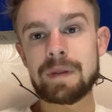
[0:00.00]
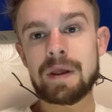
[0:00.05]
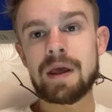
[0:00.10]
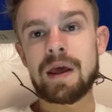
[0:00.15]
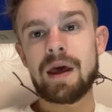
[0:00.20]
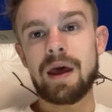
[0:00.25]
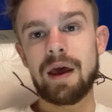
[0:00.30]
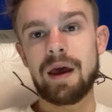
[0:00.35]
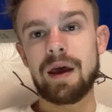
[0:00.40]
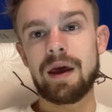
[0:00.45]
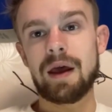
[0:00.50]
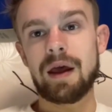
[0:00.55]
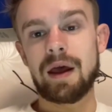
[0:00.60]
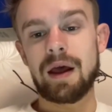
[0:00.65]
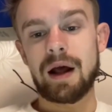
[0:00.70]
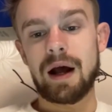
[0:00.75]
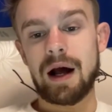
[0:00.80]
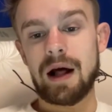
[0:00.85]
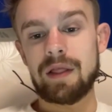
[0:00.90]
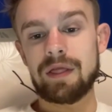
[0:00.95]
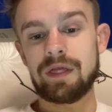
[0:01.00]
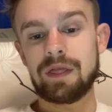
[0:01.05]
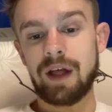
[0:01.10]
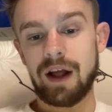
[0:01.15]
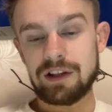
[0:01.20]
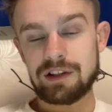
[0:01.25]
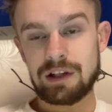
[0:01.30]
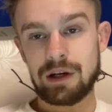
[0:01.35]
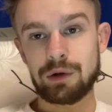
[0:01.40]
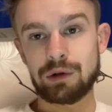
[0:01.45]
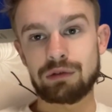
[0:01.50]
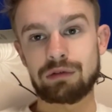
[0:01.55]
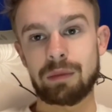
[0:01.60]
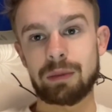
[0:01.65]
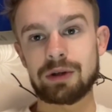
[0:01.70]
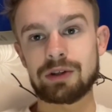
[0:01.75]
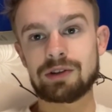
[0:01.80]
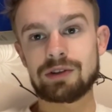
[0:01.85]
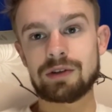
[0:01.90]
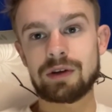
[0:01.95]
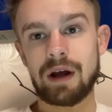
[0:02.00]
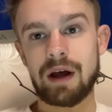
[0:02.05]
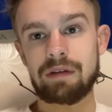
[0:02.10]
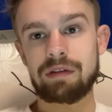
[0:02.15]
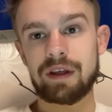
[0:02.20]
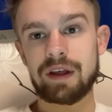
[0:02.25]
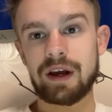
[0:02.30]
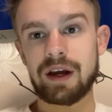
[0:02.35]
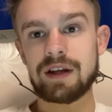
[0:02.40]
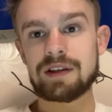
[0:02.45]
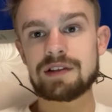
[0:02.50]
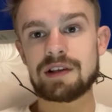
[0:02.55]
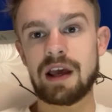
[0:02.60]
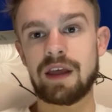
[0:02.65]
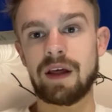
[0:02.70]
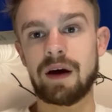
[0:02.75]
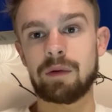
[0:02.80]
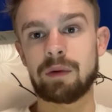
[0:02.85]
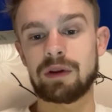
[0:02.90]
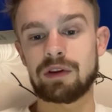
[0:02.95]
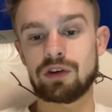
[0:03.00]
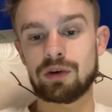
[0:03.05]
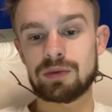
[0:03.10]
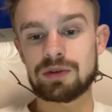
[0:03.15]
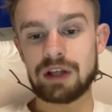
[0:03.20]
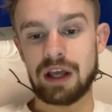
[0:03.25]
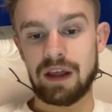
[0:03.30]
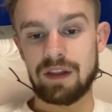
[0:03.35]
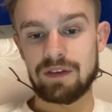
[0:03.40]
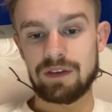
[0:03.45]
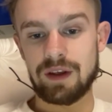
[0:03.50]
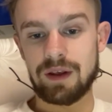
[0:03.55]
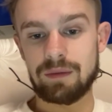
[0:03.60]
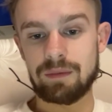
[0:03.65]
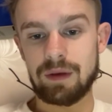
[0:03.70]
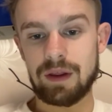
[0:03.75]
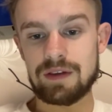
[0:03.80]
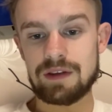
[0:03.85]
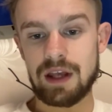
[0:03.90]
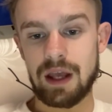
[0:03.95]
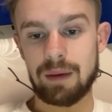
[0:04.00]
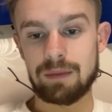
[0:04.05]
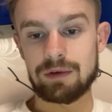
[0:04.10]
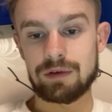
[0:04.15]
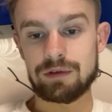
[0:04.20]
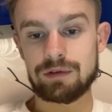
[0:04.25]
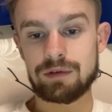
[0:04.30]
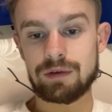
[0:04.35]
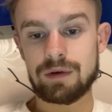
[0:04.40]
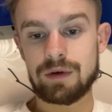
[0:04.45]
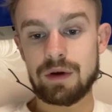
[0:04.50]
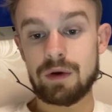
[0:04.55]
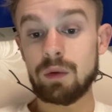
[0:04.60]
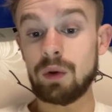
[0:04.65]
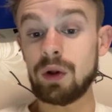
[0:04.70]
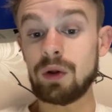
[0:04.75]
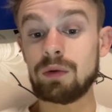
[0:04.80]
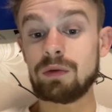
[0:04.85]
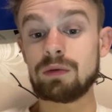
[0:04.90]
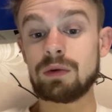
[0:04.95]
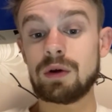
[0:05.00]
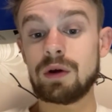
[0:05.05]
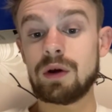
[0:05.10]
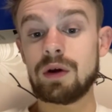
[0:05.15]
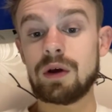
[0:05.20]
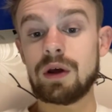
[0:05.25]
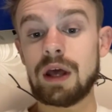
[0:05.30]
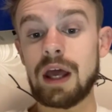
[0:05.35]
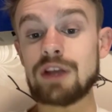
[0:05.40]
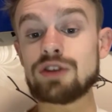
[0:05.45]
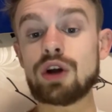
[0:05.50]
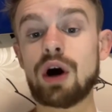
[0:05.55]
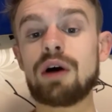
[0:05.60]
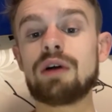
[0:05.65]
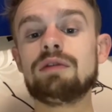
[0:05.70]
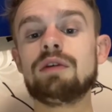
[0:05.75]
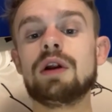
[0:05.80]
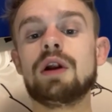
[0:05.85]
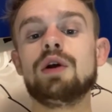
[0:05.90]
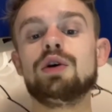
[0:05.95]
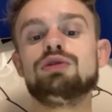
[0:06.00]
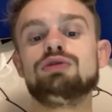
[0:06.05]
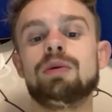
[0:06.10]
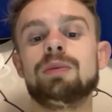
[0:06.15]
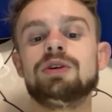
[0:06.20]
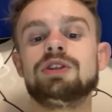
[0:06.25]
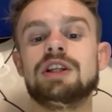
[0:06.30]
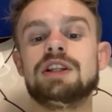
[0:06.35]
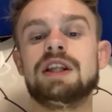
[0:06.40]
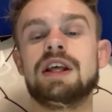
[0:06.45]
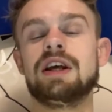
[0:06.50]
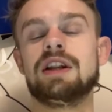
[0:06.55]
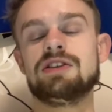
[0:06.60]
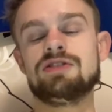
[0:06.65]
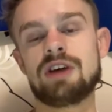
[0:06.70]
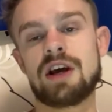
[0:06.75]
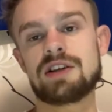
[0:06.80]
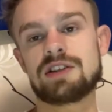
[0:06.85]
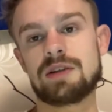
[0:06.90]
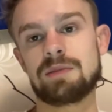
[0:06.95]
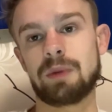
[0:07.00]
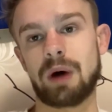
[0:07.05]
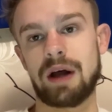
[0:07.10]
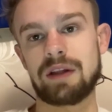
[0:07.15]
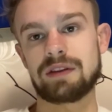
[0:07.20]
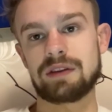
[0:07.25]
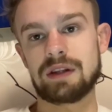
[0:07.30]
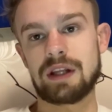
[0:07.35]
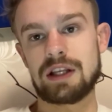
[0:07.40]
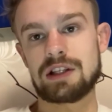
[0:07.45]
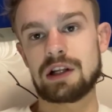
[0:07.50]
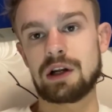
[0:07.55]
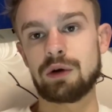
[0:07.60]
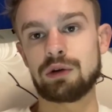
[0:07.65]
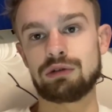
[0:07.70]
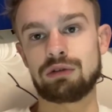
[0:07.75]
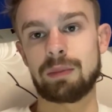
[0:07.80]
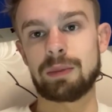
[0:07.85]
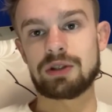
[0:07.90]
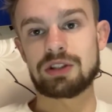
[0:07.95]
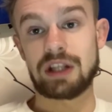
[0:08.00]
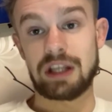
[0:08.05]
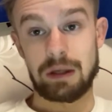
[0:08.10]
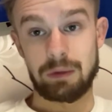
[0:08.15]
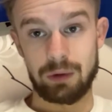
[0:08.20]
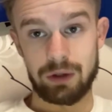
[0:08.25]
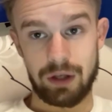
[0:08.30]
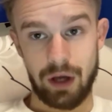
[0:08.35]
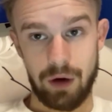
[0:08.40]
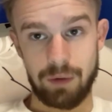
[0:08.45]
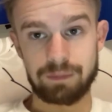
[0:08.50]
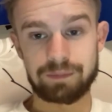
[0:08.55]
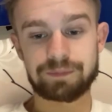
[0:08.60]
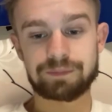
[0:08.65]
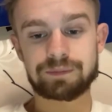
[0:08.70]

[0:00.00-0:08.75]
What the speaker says: That's a load of rubbish. I think I can say that with some certainty, in terms of, well, it's not a load of rubbish that they are interested, but it's a load of rubbish that he would go.